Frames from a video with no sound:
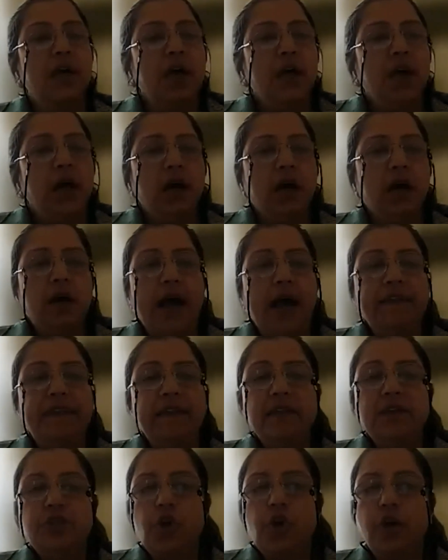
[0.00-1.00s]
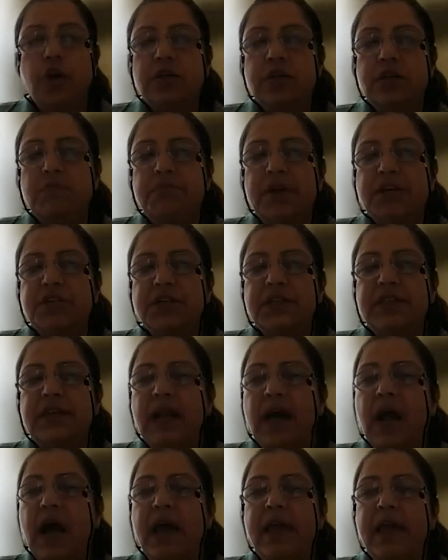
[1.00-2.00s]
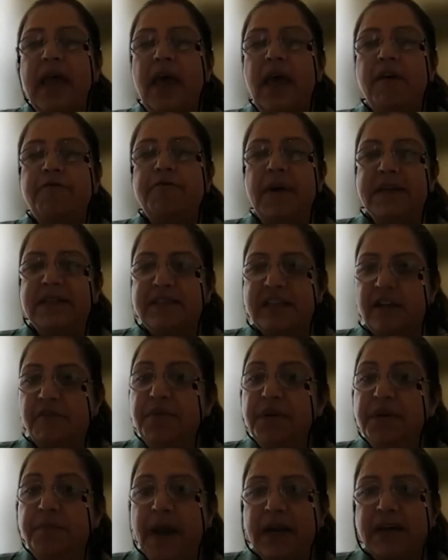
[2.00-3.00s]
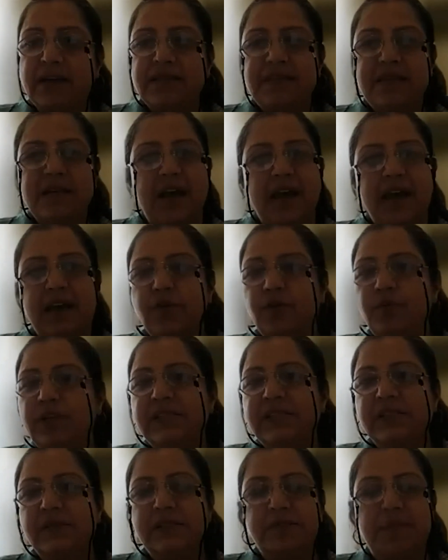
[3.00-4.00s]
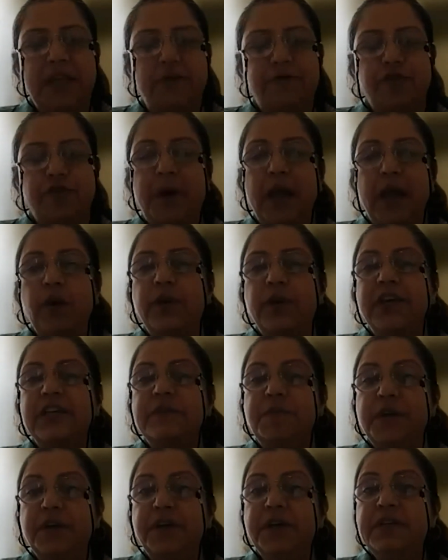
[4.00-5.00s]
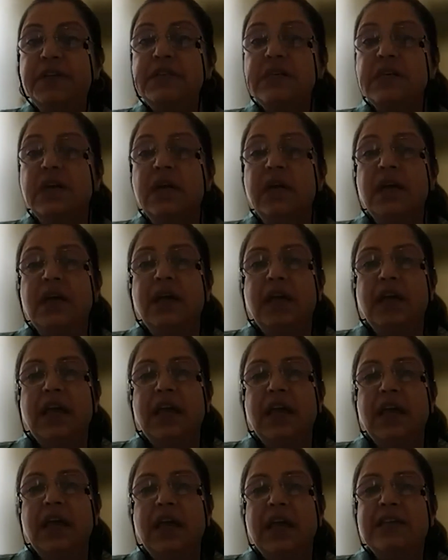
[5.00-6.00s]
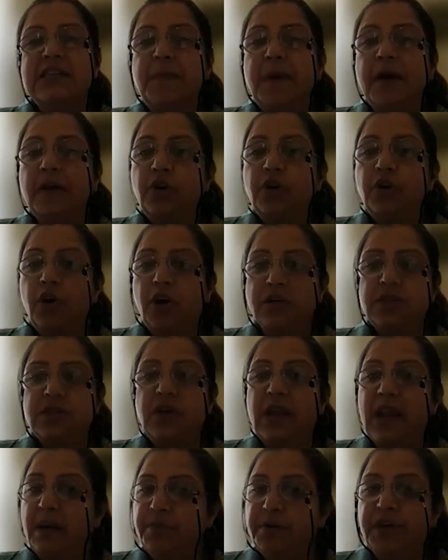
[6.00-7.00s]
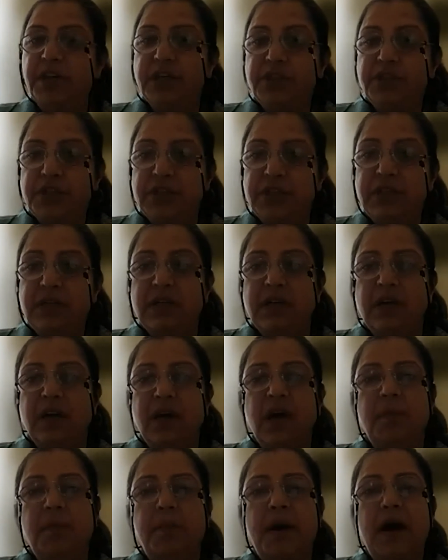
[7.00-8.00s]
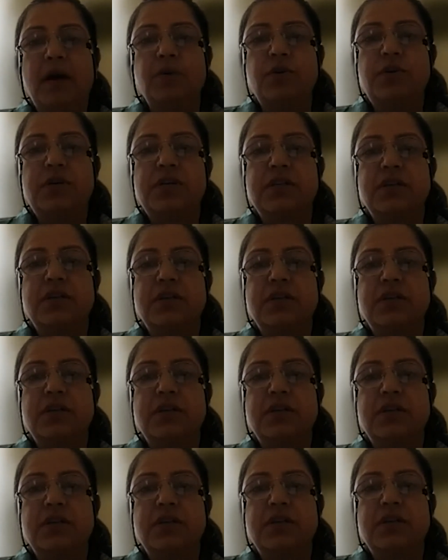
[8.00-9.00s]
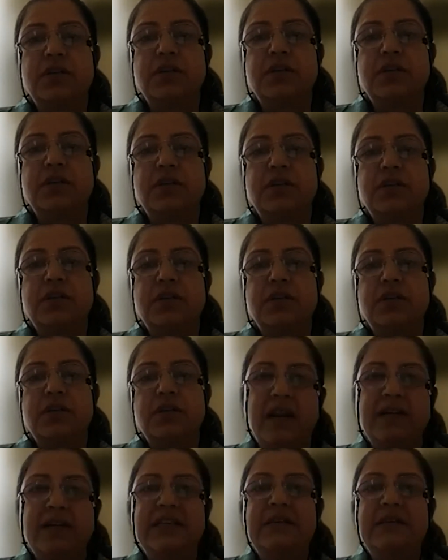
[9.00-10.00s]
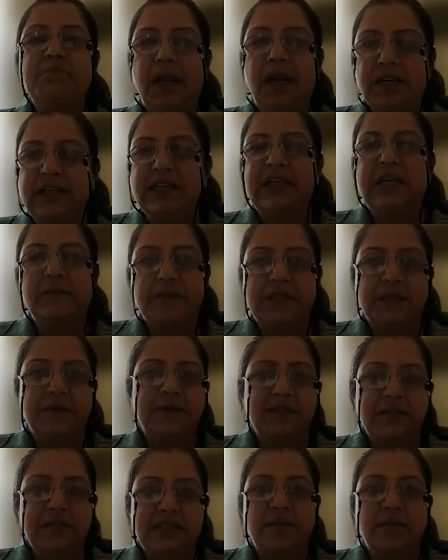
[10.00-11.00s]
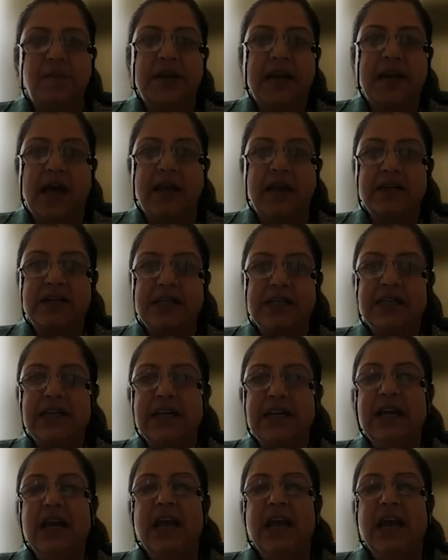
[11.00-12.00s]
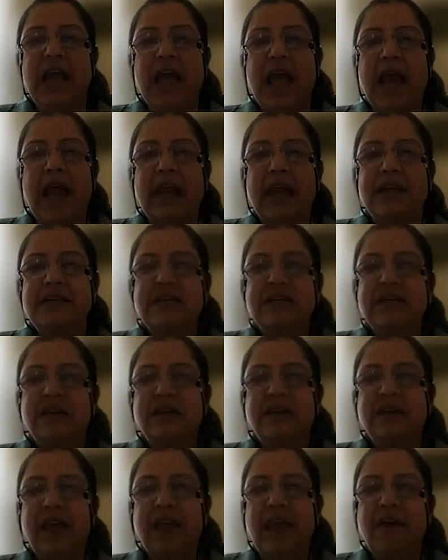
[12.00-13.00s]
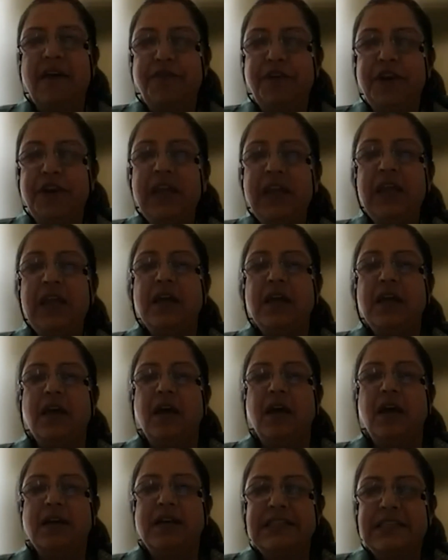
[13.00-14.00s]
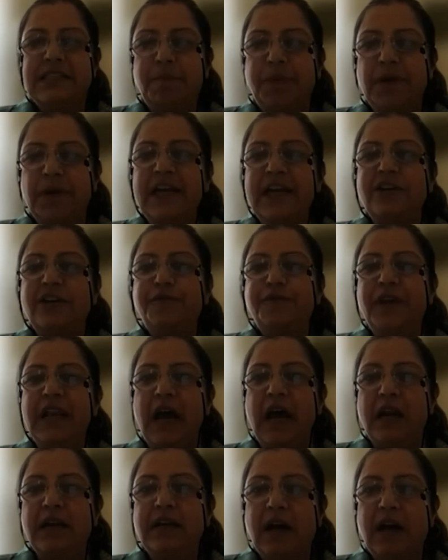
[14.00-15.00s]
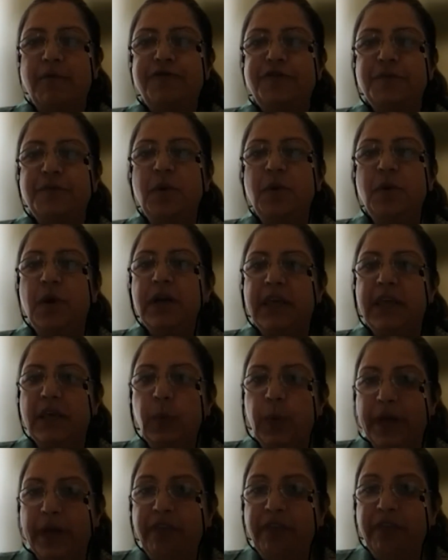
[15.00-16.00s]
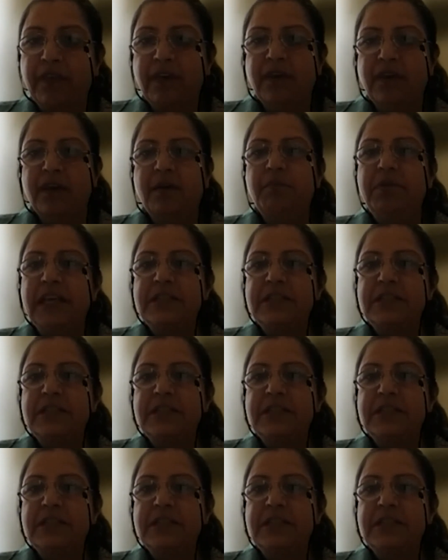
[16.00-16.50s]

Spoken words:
I think the short-term measure that I have myself been practicing, I can only speak from my own experience, is about cross-collaboration, about cross-disciplinarity, multidisciplinarity. And every discipline that you feel uncomfortable working with, please bring